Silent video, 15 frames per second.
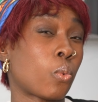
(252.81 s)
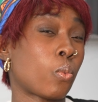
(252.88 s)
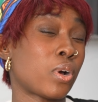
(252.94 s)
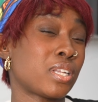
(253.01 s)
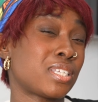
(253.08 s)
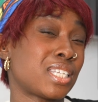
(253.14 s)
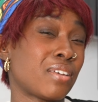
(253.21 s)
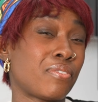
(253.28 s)

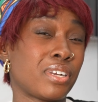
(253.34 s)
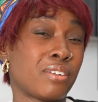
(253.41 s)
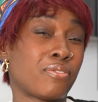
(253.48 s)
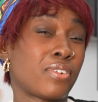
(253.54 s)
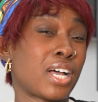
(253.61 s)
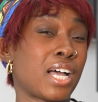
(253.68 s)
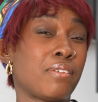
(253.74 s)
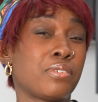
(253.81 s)

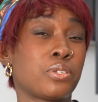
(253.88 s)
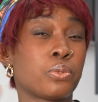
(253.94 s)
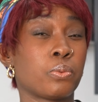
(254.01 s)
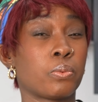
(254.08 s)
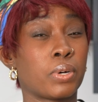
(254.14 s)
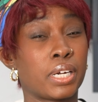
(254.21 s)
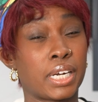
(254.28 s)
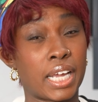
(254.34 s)
175 to
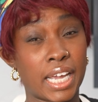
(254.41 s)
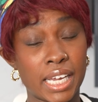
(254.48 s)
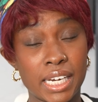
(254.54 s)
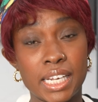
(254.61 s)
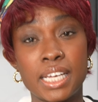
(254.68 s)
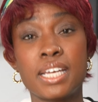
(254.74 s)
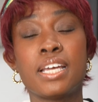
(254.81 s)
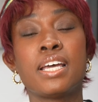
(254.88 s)

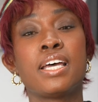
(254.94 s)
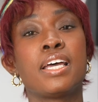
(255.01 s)
180